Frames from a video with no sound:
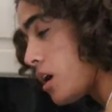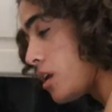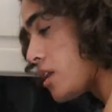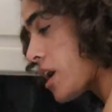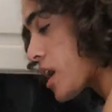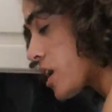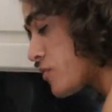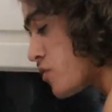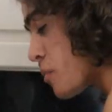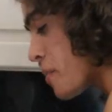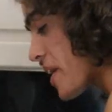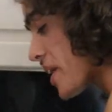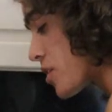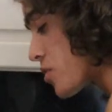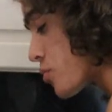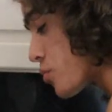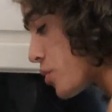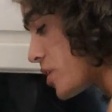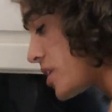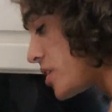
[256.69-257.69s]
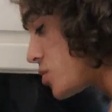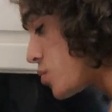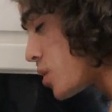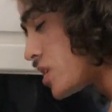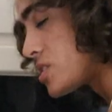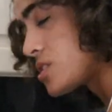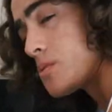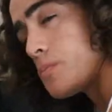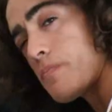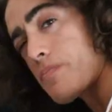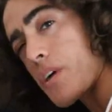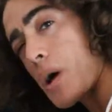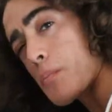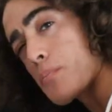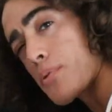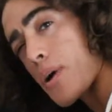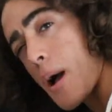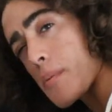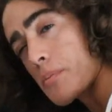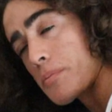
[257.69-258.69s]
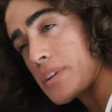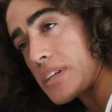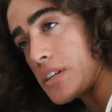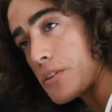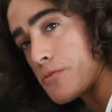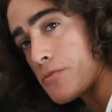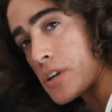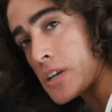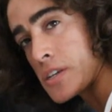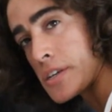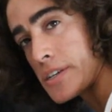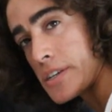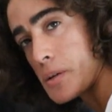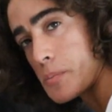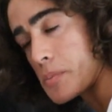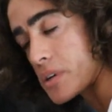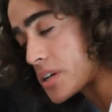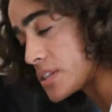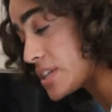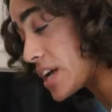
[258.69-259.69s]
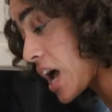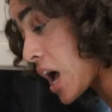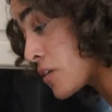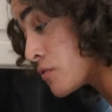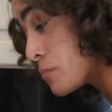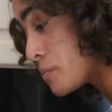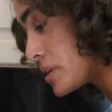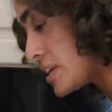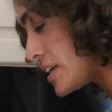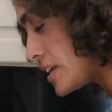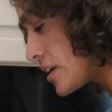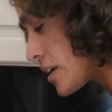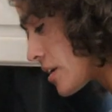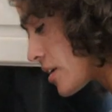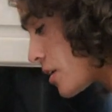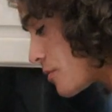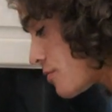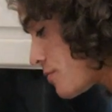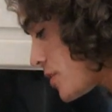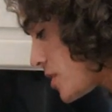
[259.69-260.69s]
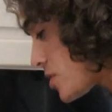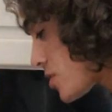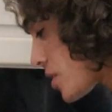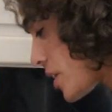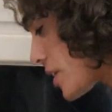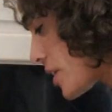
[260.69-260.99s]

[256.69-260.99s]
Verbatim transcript: a lot of omega-3s, which I'm probably deficient in because I haven't been eating enough fish